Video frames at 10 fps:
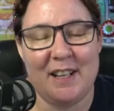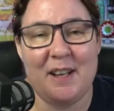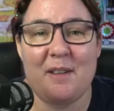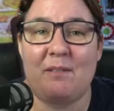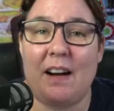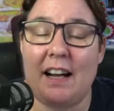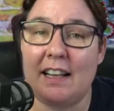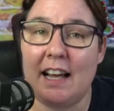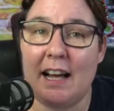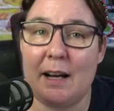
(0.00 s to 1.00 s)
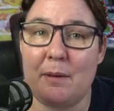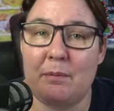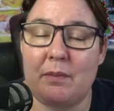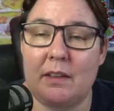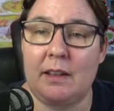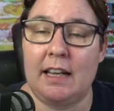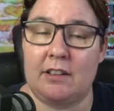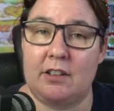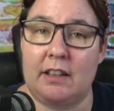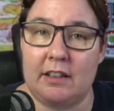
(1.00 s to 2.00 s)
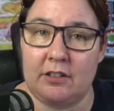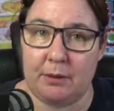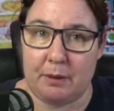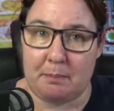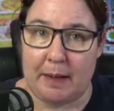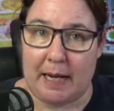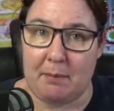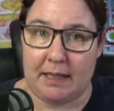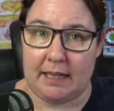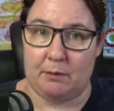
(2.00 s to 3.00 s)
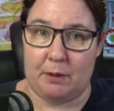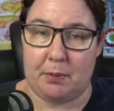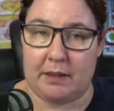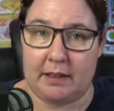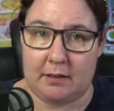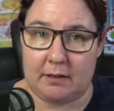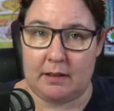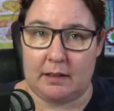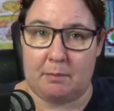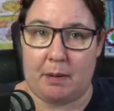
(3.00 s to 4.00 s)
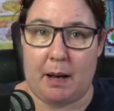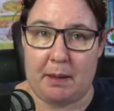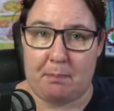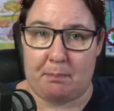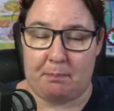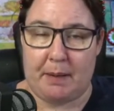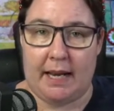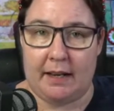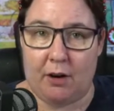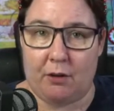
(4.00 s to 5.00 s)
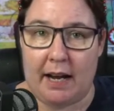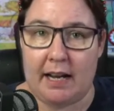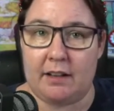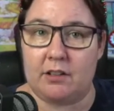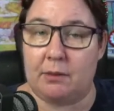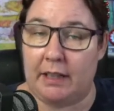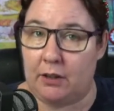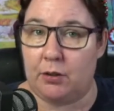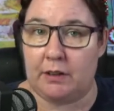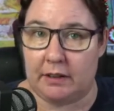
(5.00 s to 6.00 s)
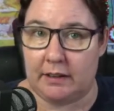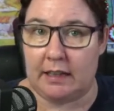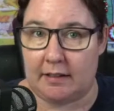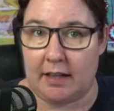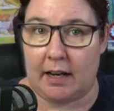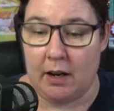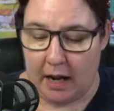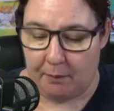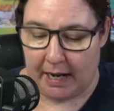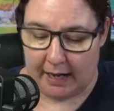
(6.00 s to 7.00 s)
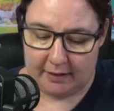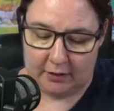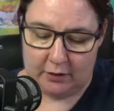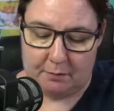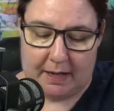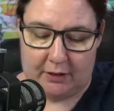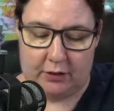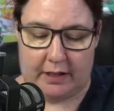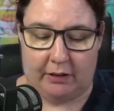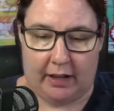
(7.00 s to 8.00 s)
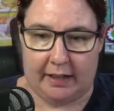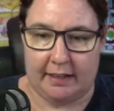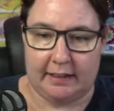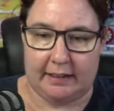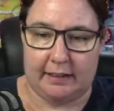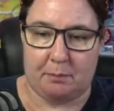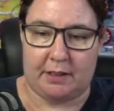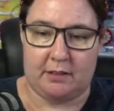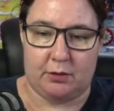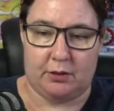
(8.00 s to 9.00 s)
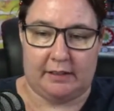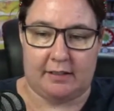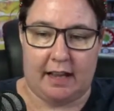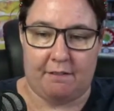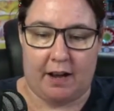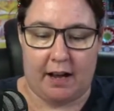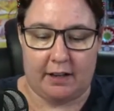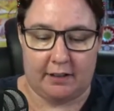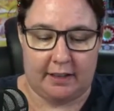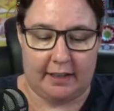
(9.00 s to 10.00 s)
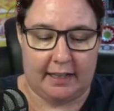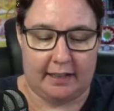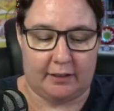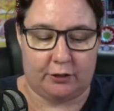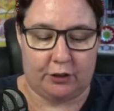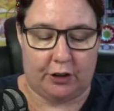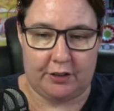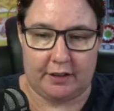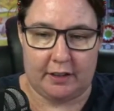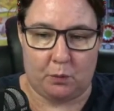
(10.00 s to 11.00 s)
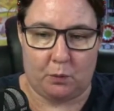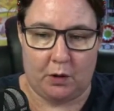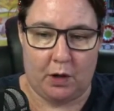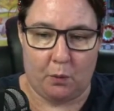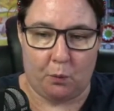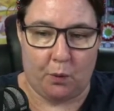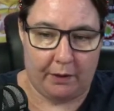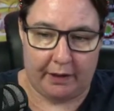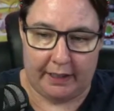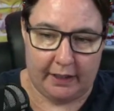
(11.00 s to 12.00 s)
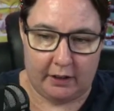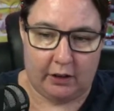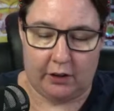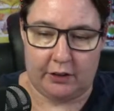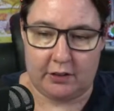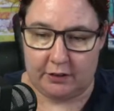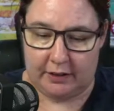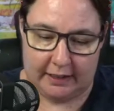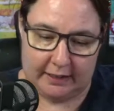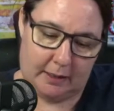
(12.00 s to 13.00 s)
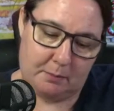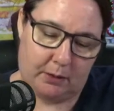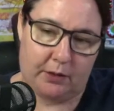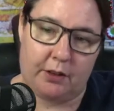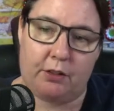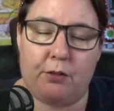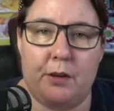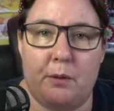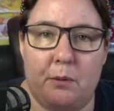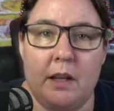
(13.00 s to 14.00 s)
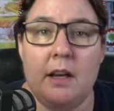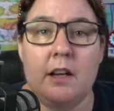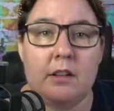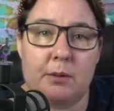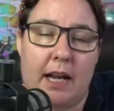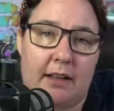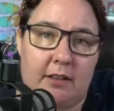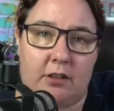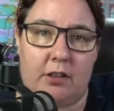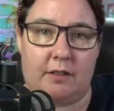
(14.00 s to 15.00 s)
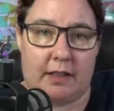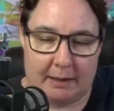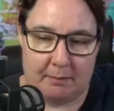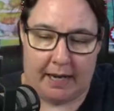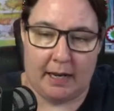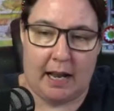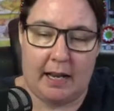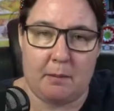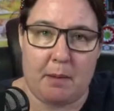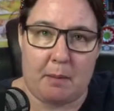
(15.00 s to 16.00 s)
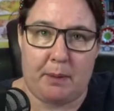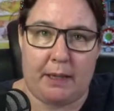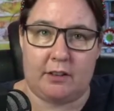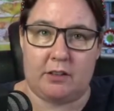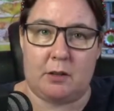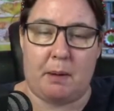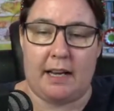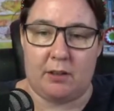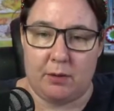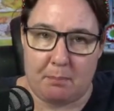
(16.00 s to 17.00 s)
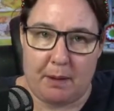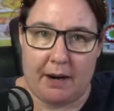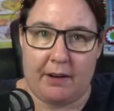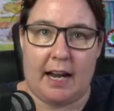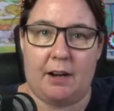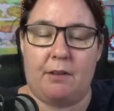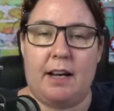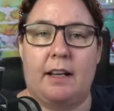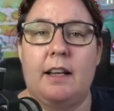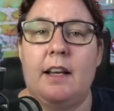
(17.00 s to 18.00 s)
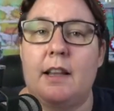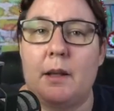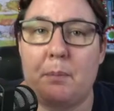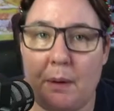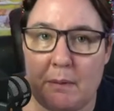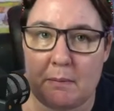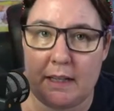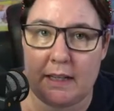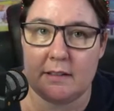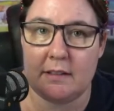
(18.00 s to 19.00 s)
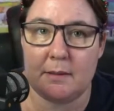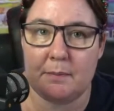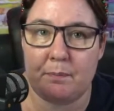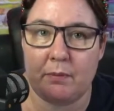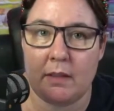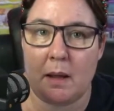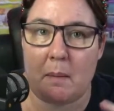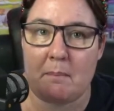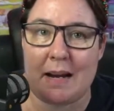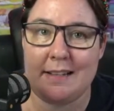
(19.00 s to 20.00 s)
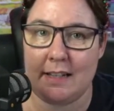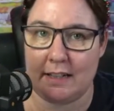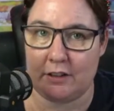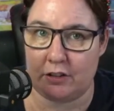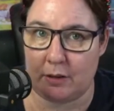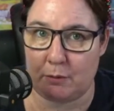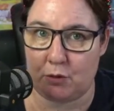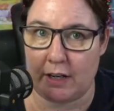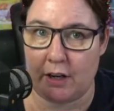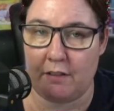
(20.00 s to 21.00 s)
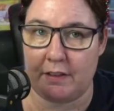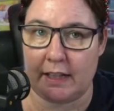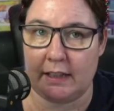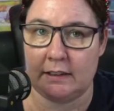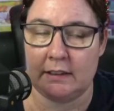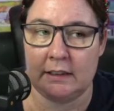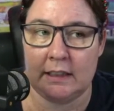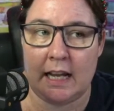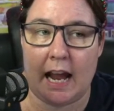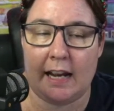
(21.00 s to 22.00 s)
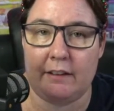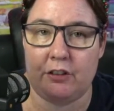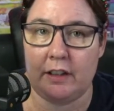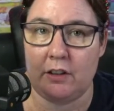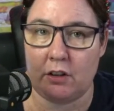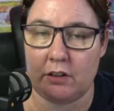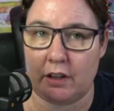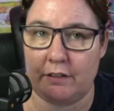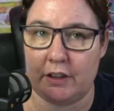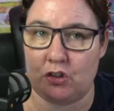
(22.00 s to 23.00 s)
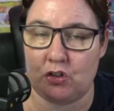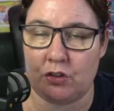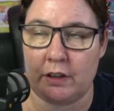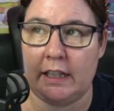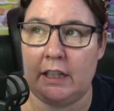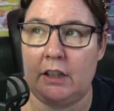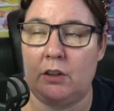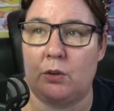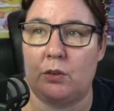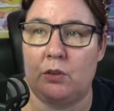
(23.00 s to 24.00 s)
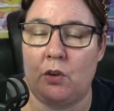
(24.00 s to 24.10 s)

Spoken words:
But, yeah, so last year we put this, the puppy pen around it so he couldn't attack, and we had to sort of make sure they were like the presents were at least that far because he could get his little nose in and worry it closer and then nibble on it through the, so we had to sort of make it a biggish space with a barricade around it. The problem is Macy can just jump straight over that, and if she knocks over the tree or knocks